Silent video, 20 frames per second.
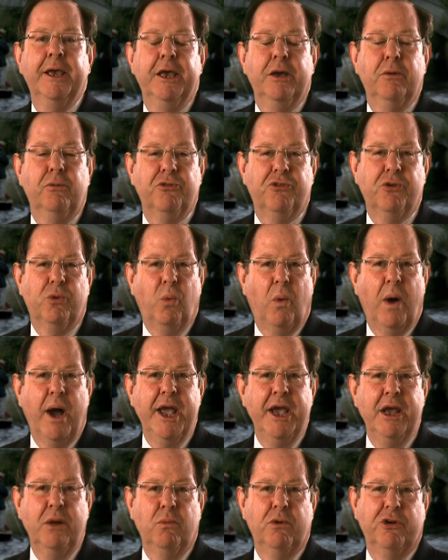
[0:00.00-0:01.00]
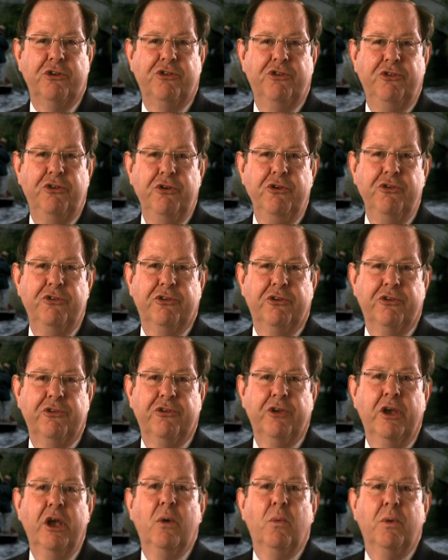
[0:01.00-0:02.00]
It was a way in which
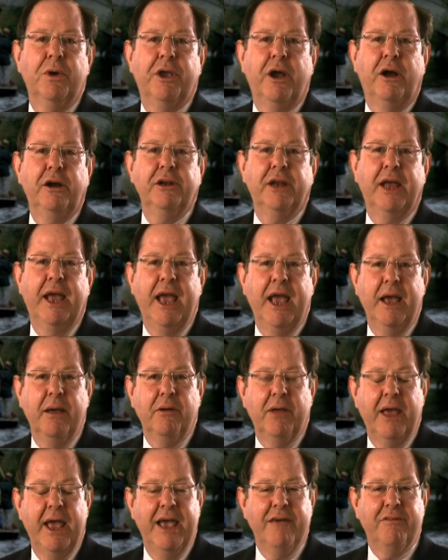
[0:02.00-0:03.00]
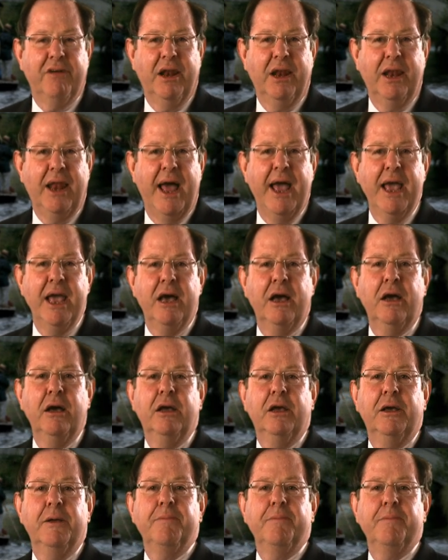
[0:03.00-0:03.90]
users were going to have a layer,